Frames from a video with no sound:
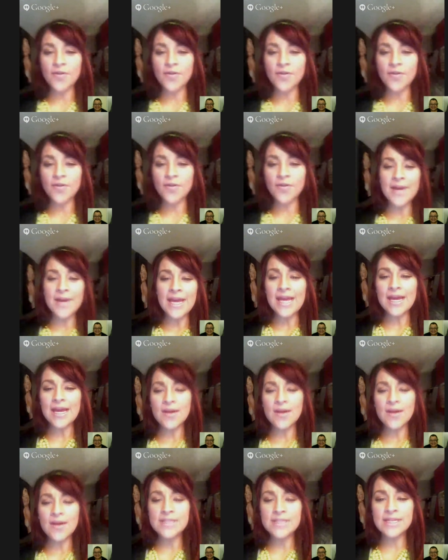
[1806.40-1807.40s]
For
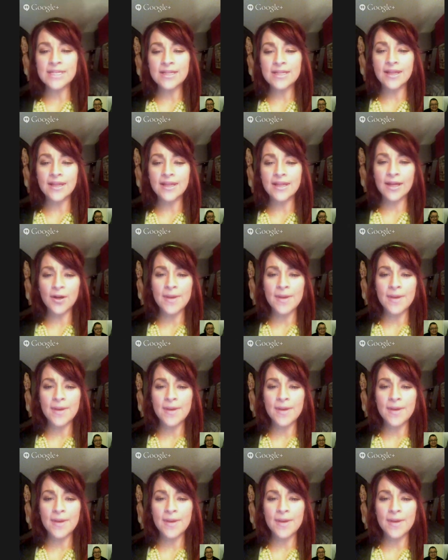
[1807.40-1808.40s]
me, it was a little
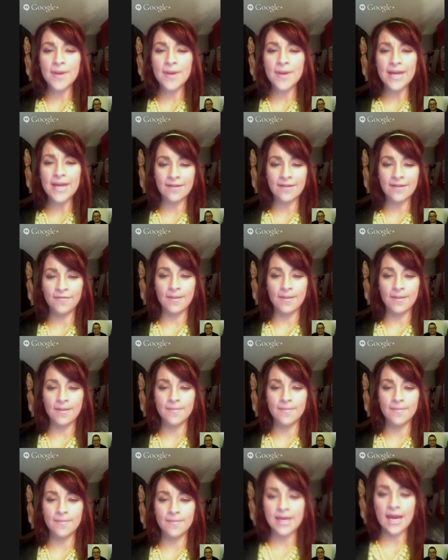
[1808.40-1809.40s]
bit different
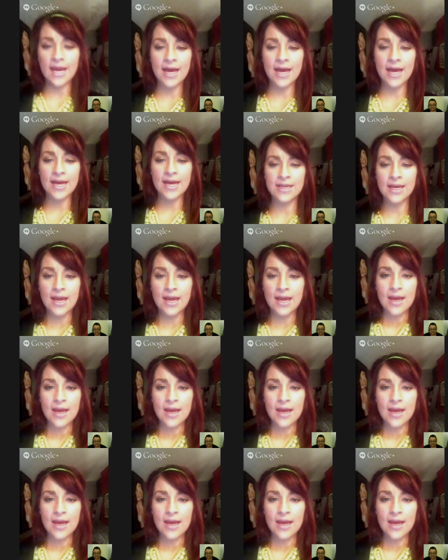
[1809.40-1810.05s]
because